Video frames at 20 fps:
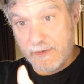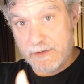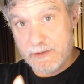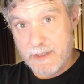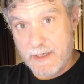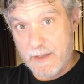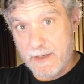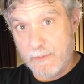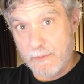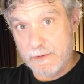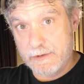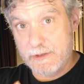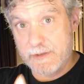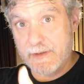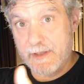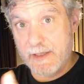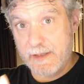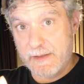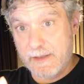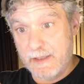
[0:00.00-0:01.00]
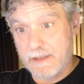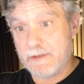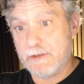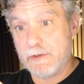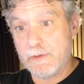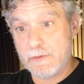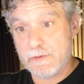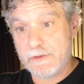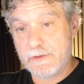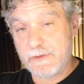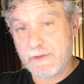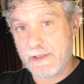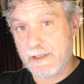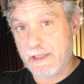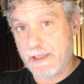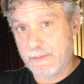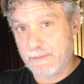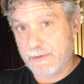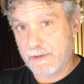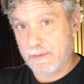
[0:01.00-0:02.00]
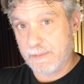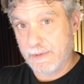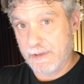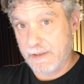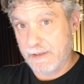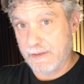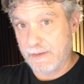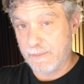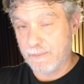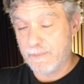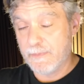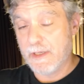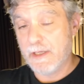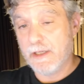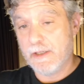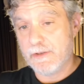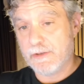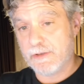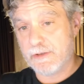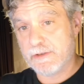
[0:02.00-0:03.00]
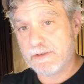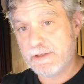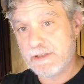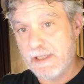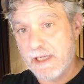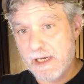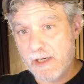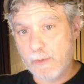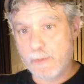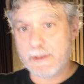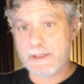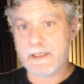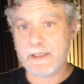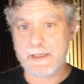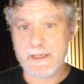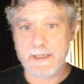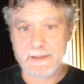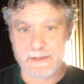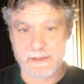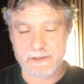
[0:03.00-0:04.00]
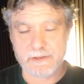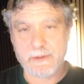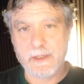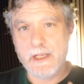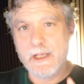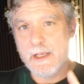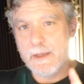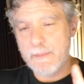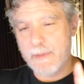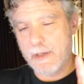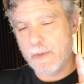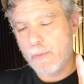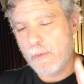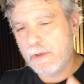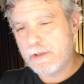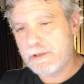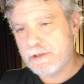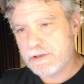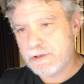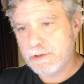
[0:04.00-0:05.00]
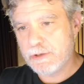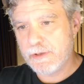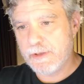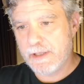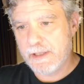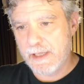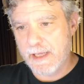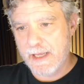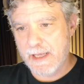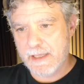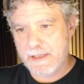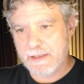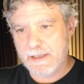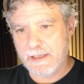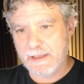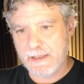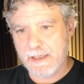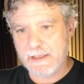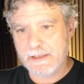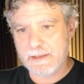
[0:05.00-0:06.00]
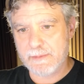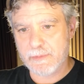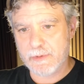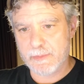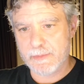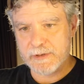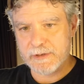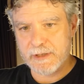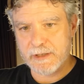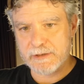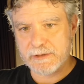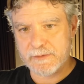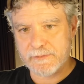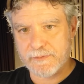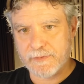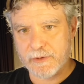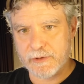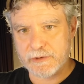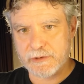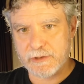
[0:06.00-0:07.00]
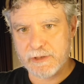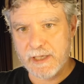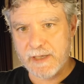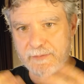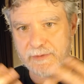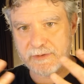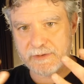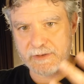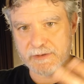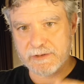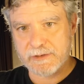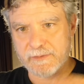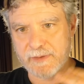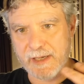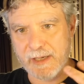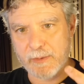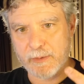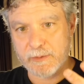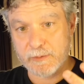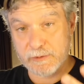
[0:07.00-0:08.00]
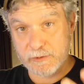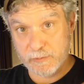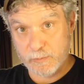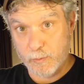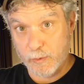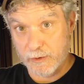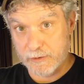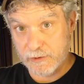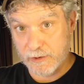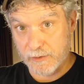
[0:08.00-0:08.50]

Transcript: the chat widget that then uses the M C P. So you're going to see how we connect these. But I want to show you the N eight N implementation first so you have a sense of how it works